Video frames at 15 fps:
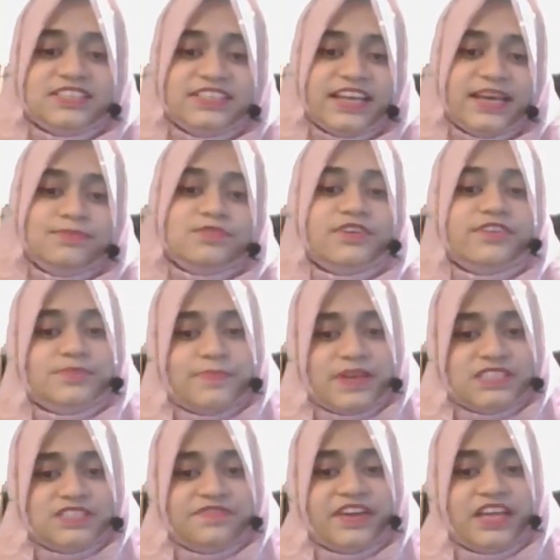names or
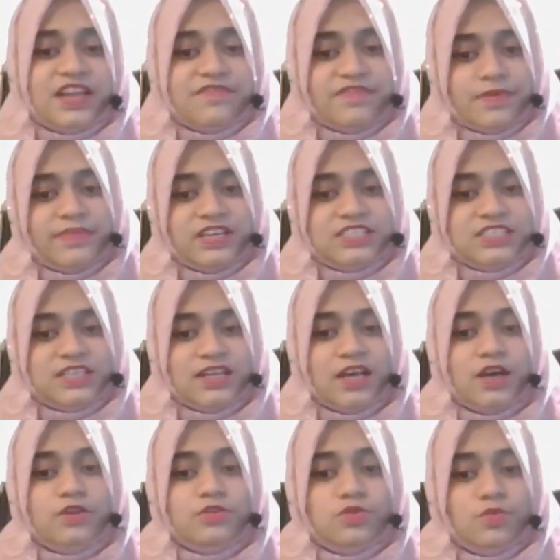specific information
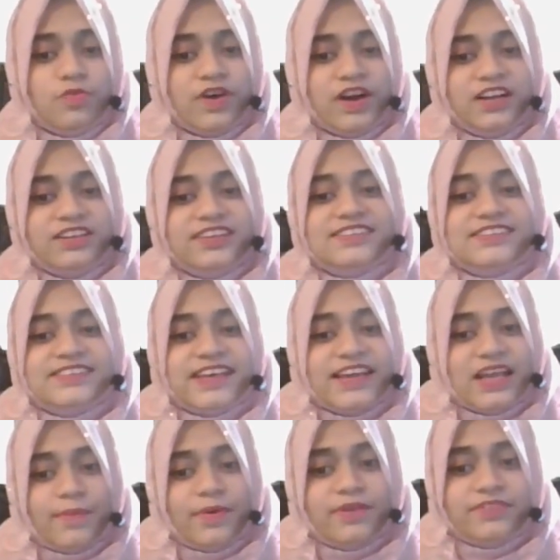to what is said
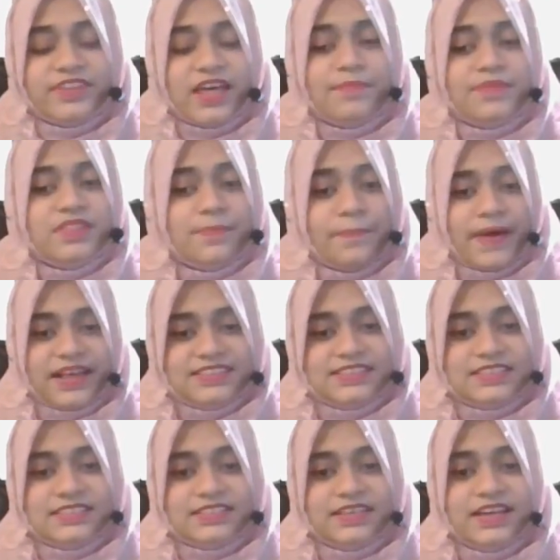about them in the
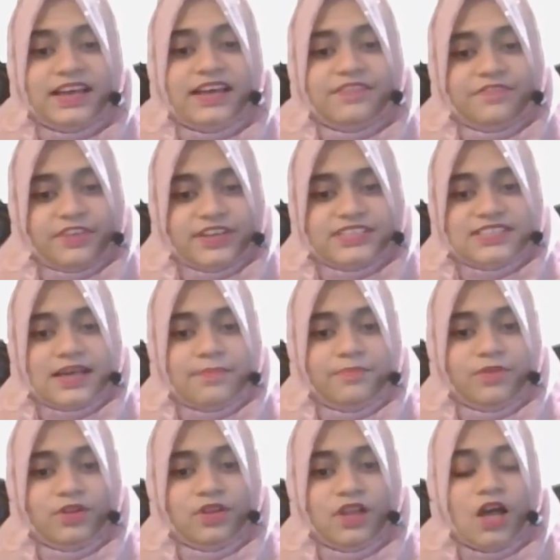passage. For
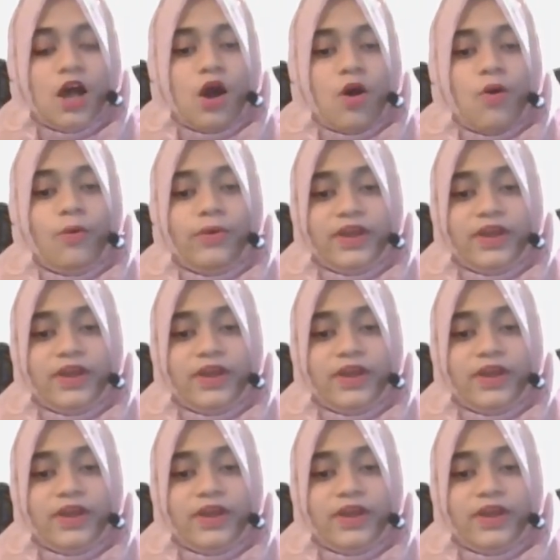example, who